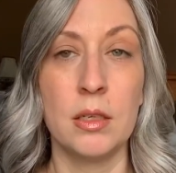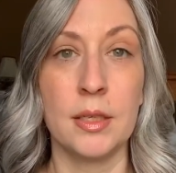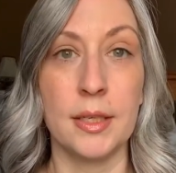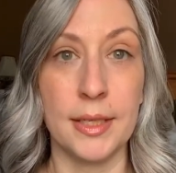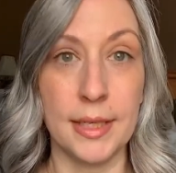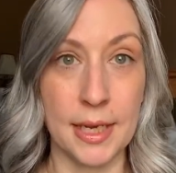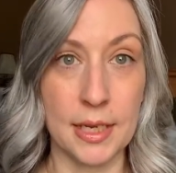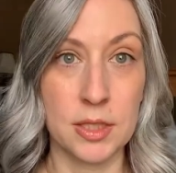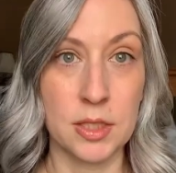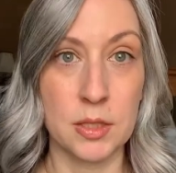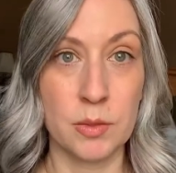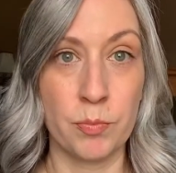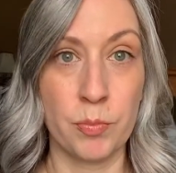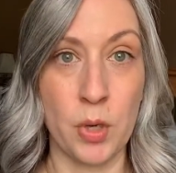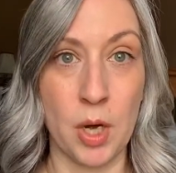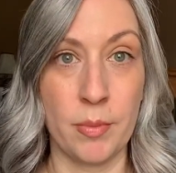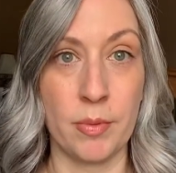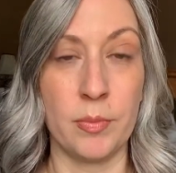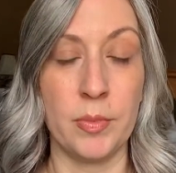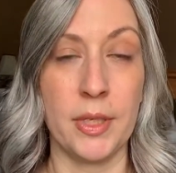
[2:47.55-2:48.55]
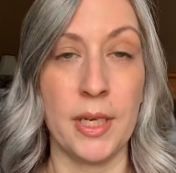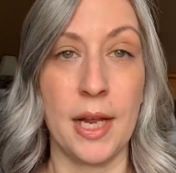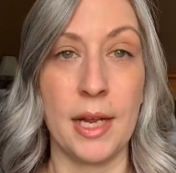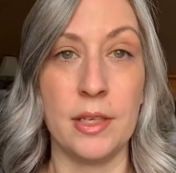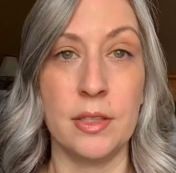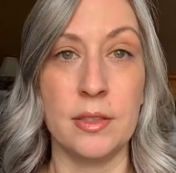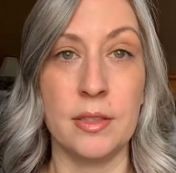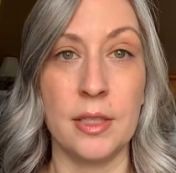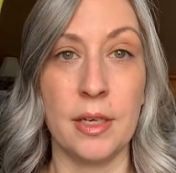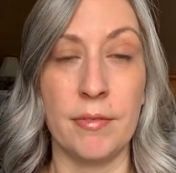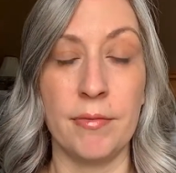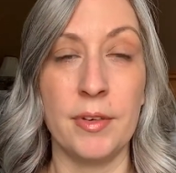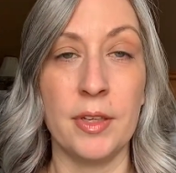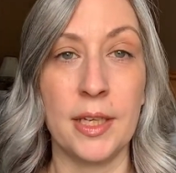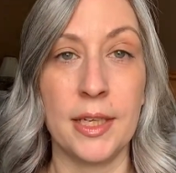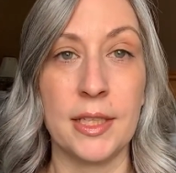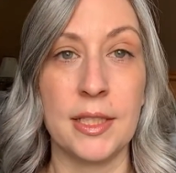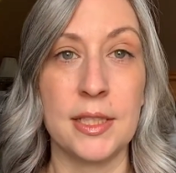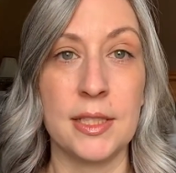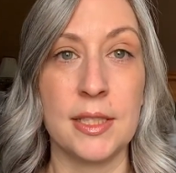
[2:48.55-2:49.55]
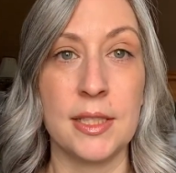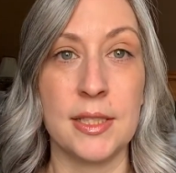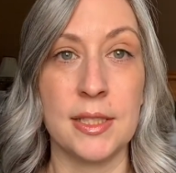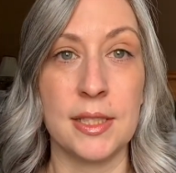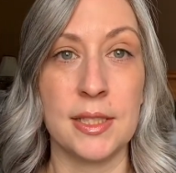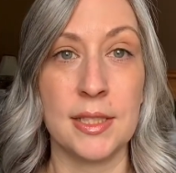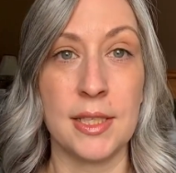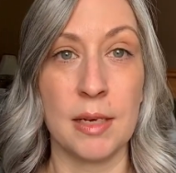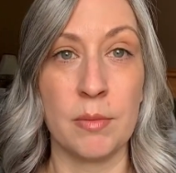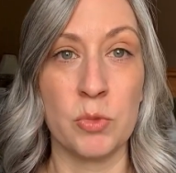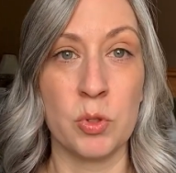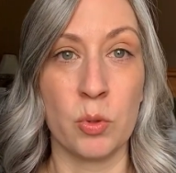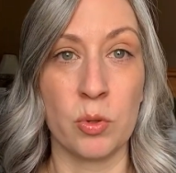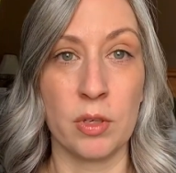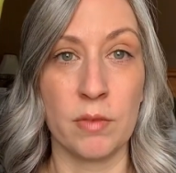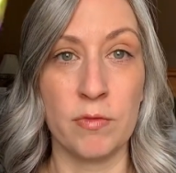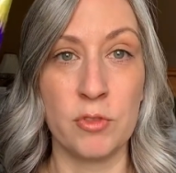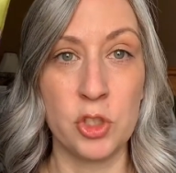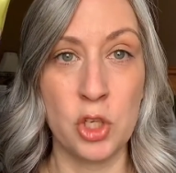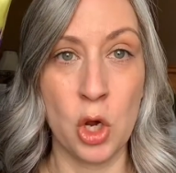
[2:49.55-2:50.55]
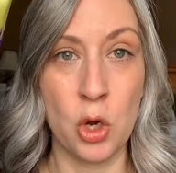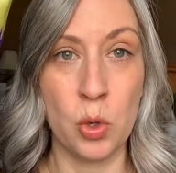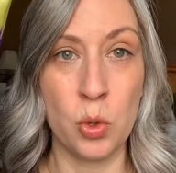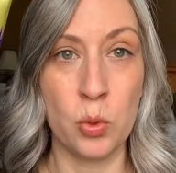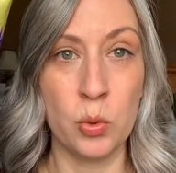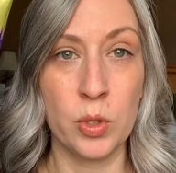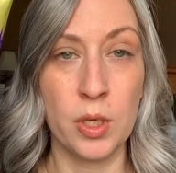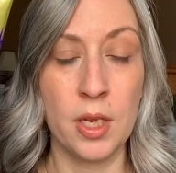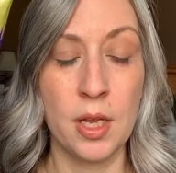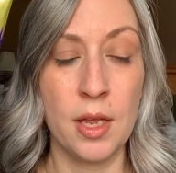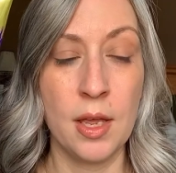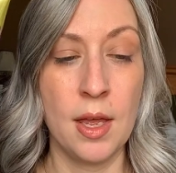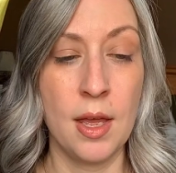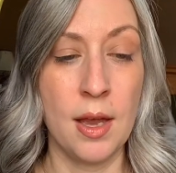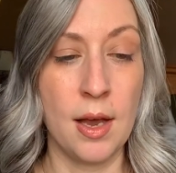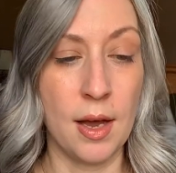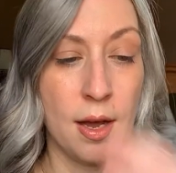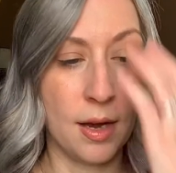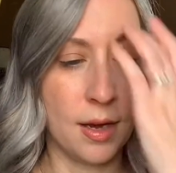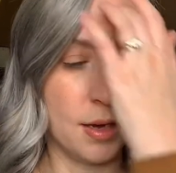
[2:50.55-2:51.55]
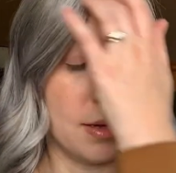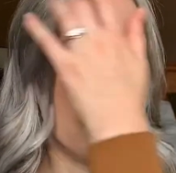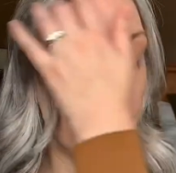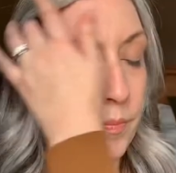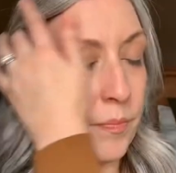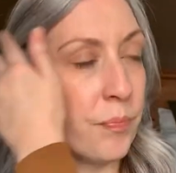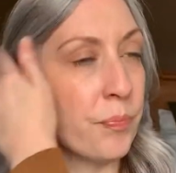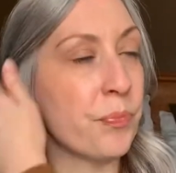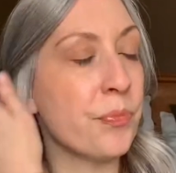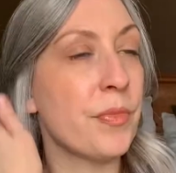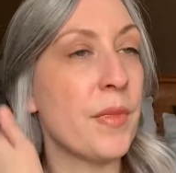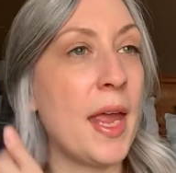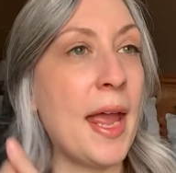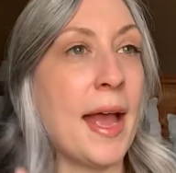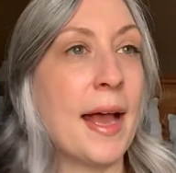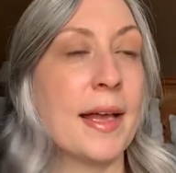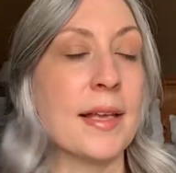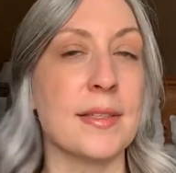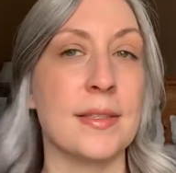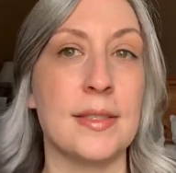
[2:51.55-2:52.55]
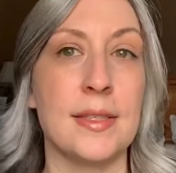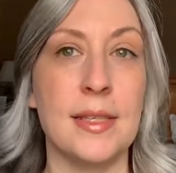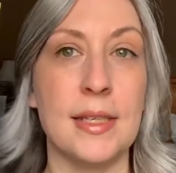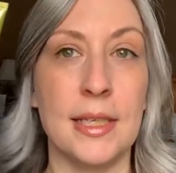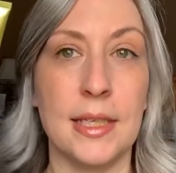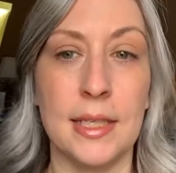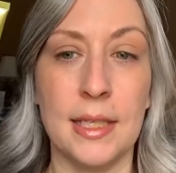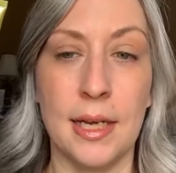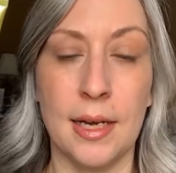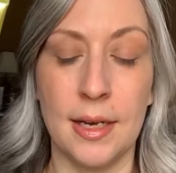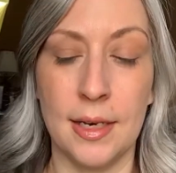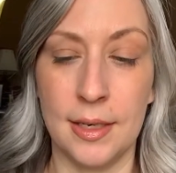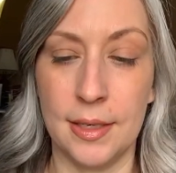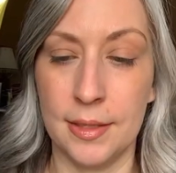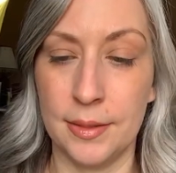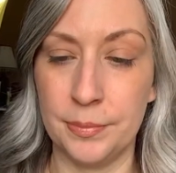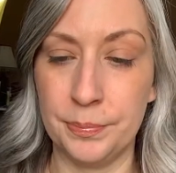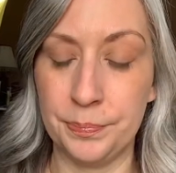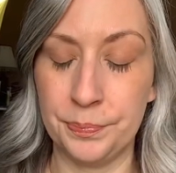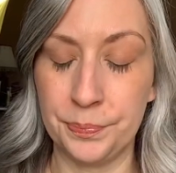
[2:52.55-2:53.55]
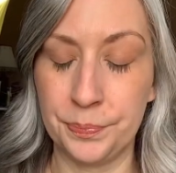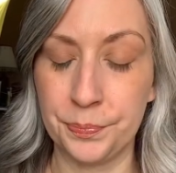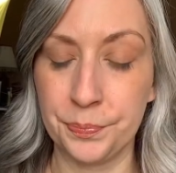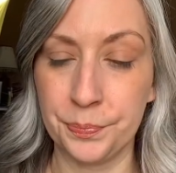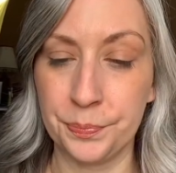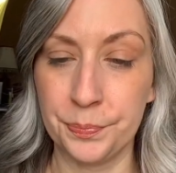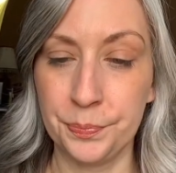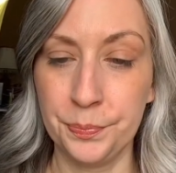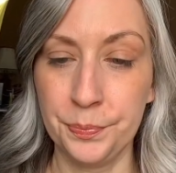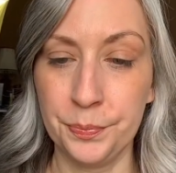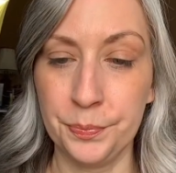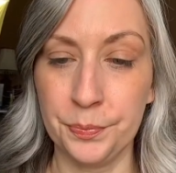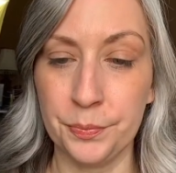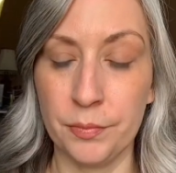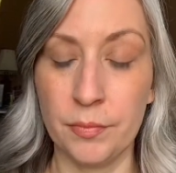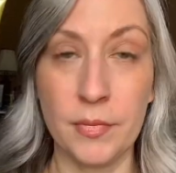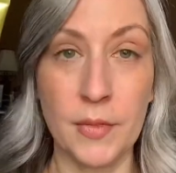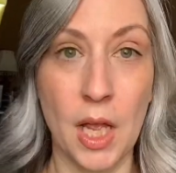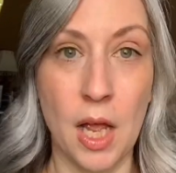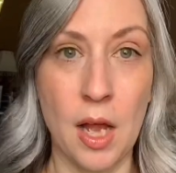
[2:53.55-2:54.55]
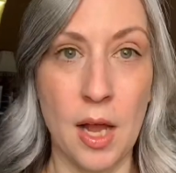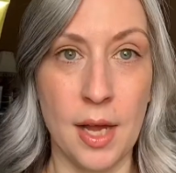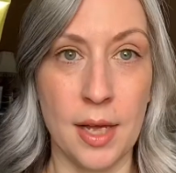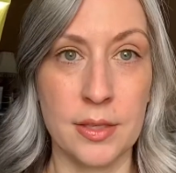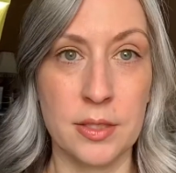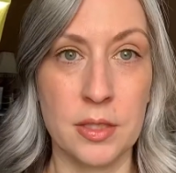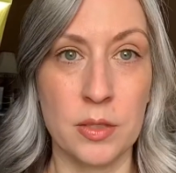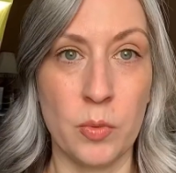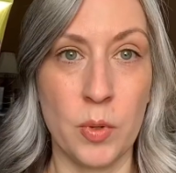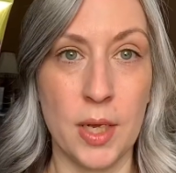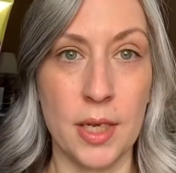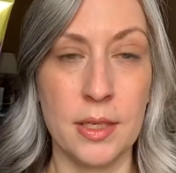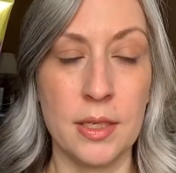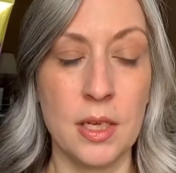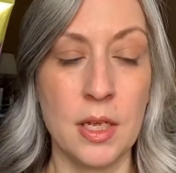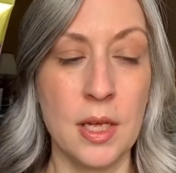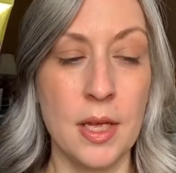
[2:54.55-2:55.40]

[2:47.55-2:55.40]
yes, probably. I, I feel like this is the same sort of tone um, as the um, Hask one.